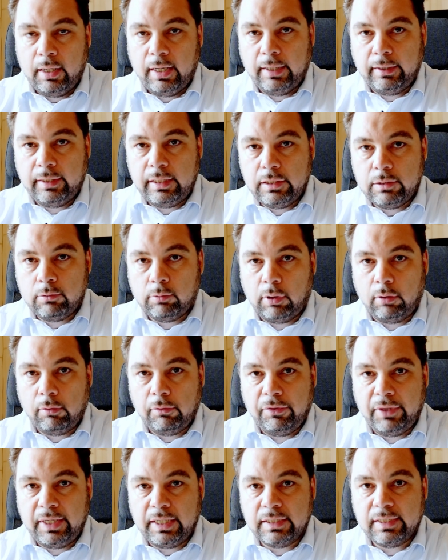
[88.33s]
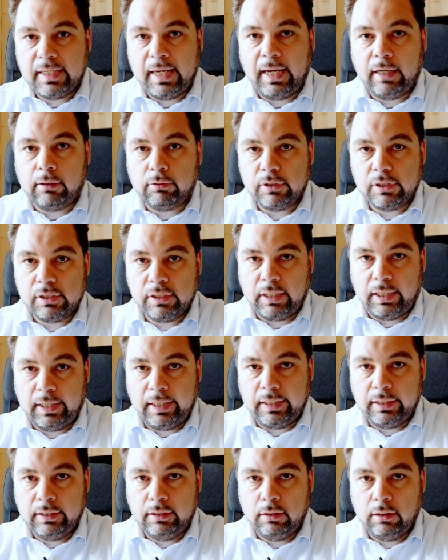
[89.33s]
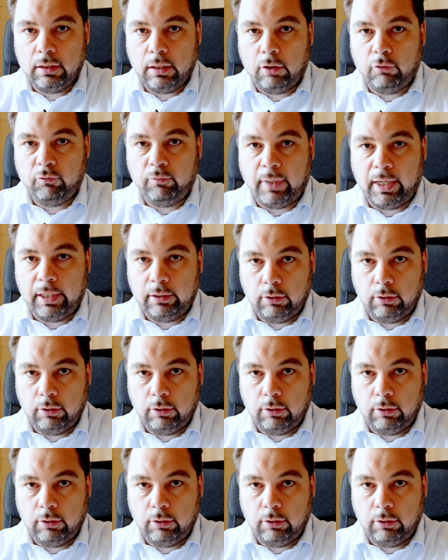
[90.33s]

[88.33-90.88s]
And these are all things outside of my